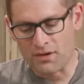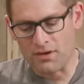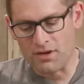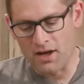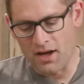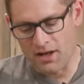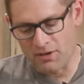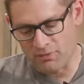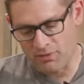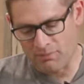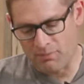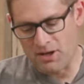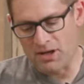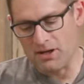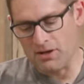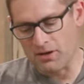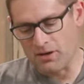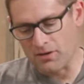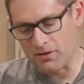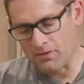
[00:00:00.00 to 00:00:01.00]

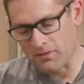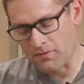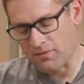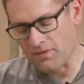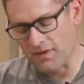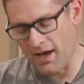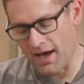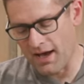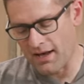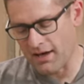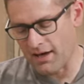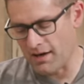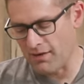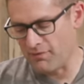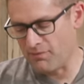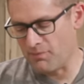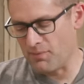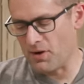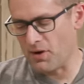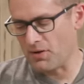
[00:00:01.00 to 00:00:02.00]
non-repeater that
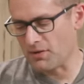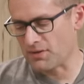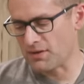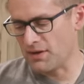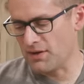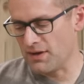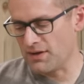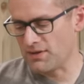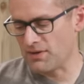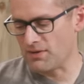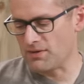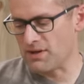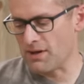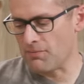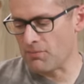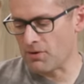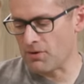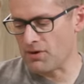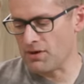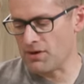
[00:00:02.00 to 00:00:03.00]
I've built, and these are
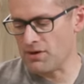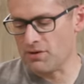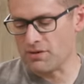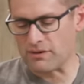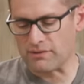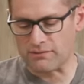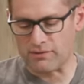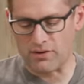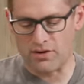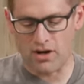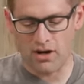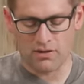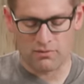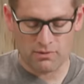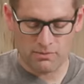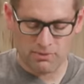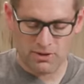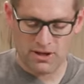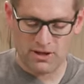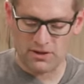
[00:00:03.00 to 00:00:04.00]
typically used for
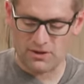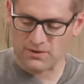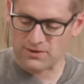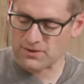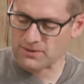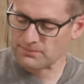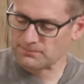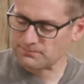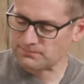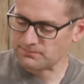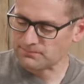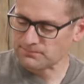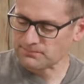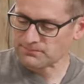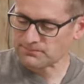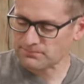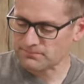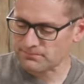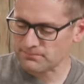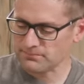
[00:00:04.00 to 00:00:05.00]
non-repeaters.
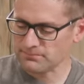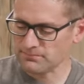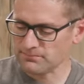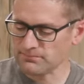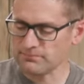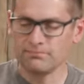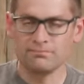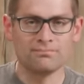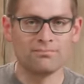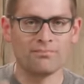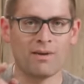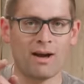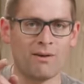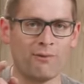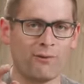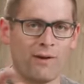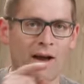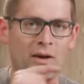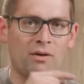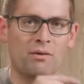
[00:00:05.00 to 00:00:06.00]
I
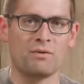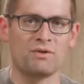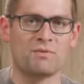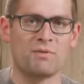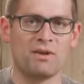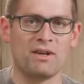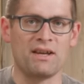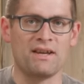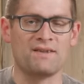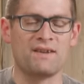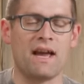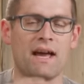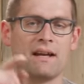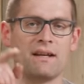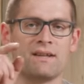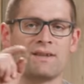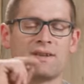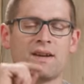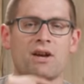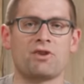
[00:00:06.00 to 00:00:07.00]
found it was really easy. I had a
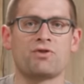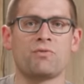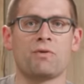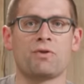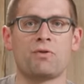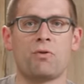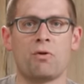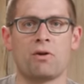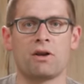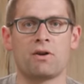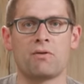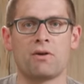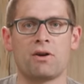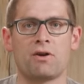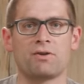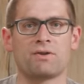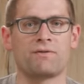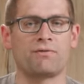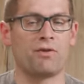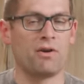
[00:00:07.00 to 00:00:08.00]
discussion with Gordy
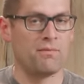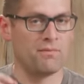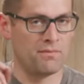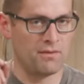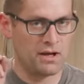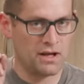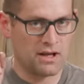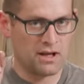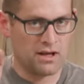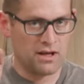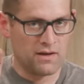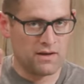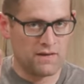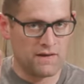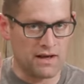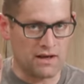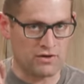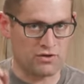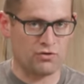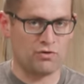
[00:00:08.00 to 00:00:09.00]
Gritters from
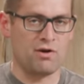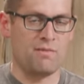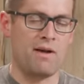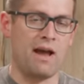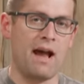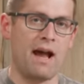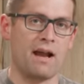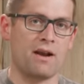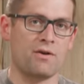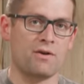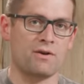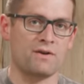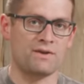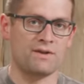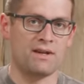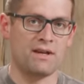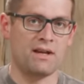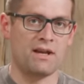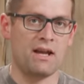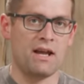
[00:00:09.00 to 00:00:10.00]
the Extreme
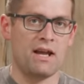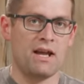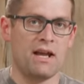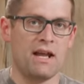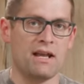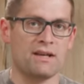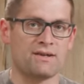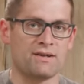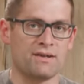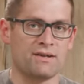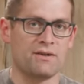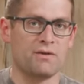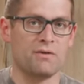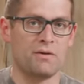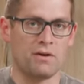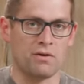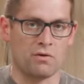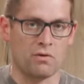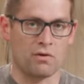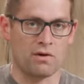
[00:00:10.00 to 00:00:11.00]
Accuracy
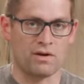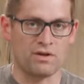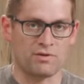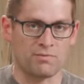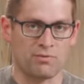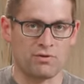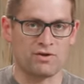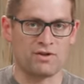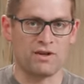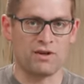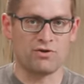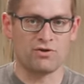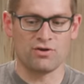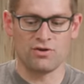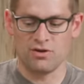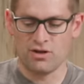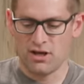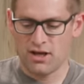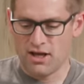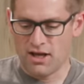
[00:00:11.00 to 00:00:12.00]
Institute and Gordy's
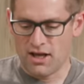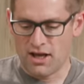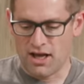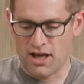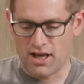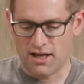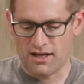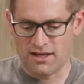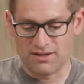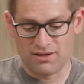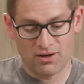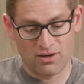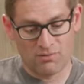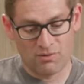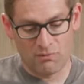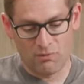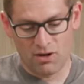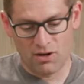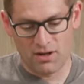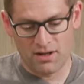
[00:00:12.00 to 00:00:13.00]
Precision, and he told
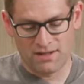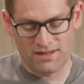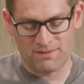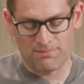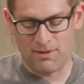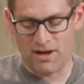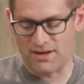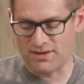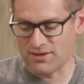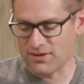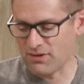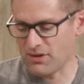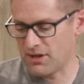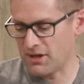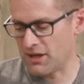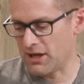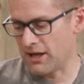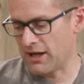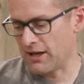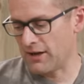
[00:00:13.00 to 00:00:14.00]
me, well, it's basically
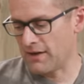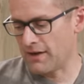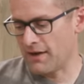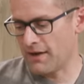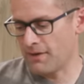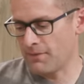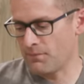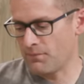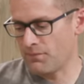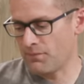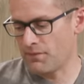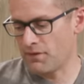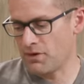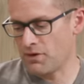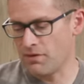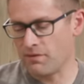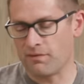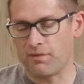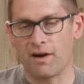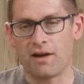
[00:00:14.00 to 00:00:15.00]
kind of like
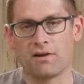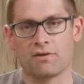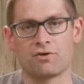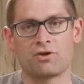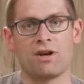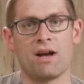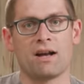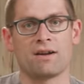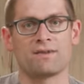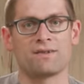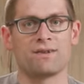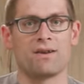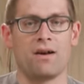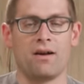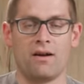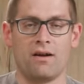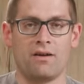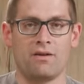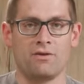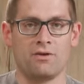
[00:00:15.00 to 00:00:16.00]
your final checks
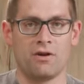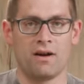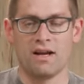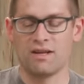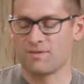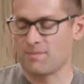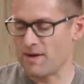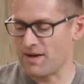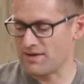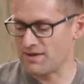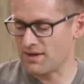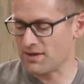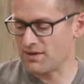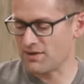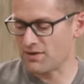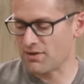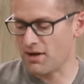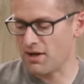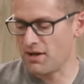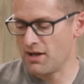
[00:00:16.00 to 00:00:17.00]
on your head spacing.
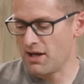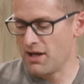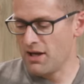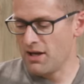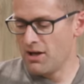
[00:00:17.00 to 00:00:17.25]
So I